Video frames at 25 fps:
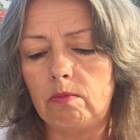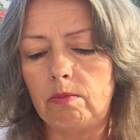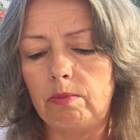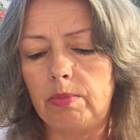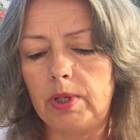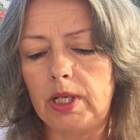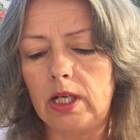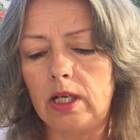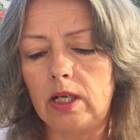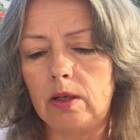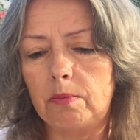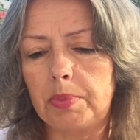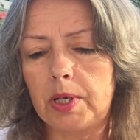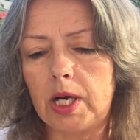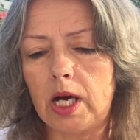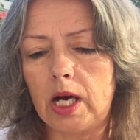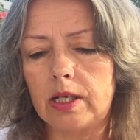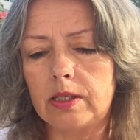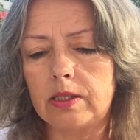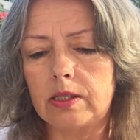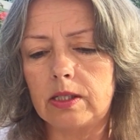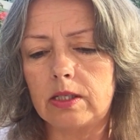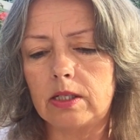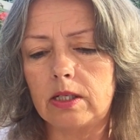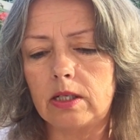being
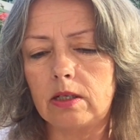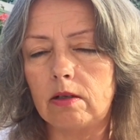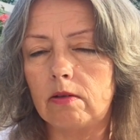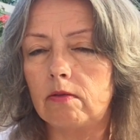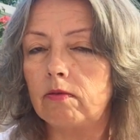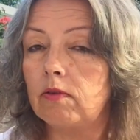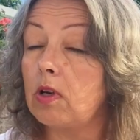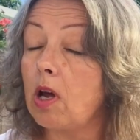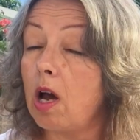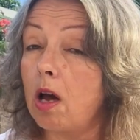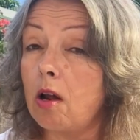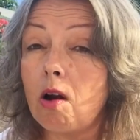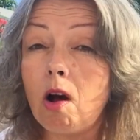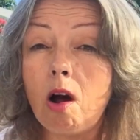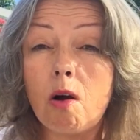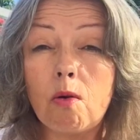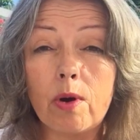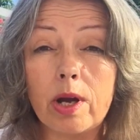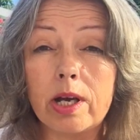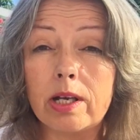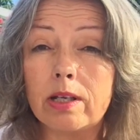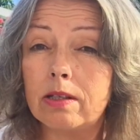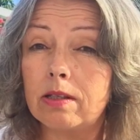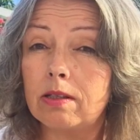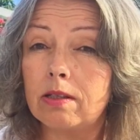positive, not
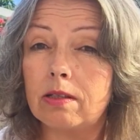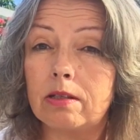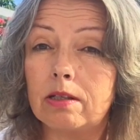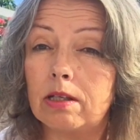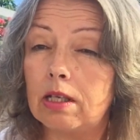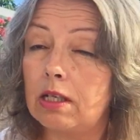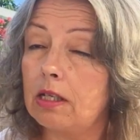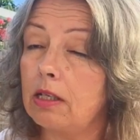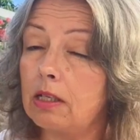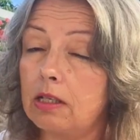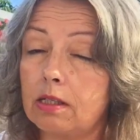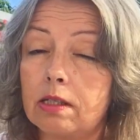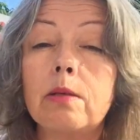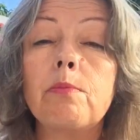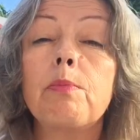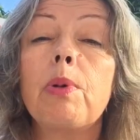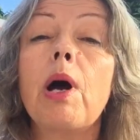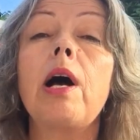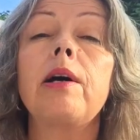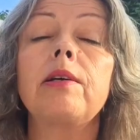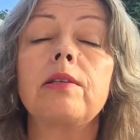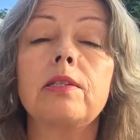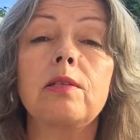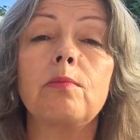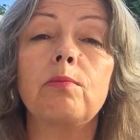always, it's
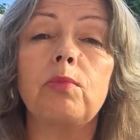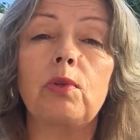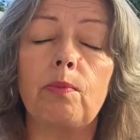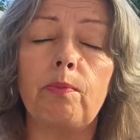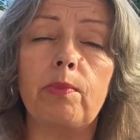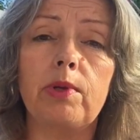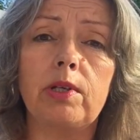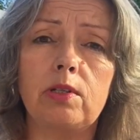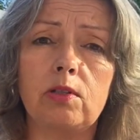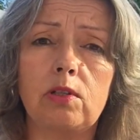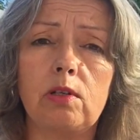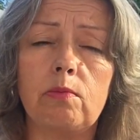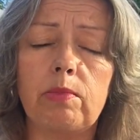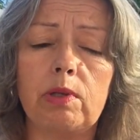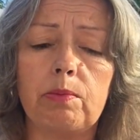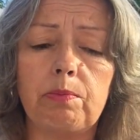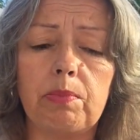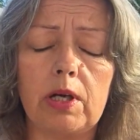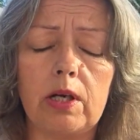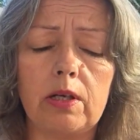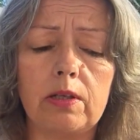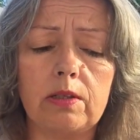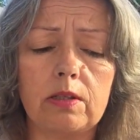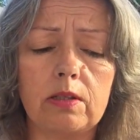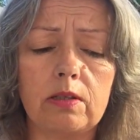impossible to be
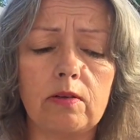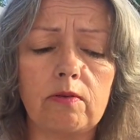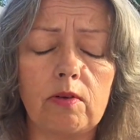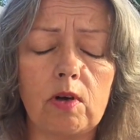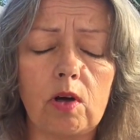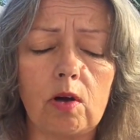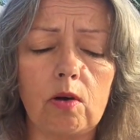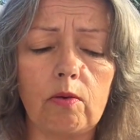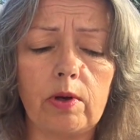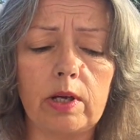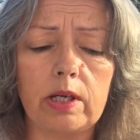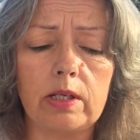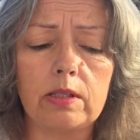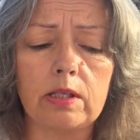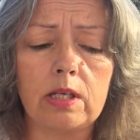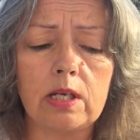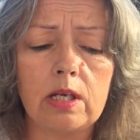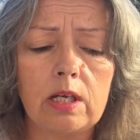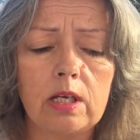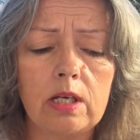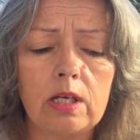positive always,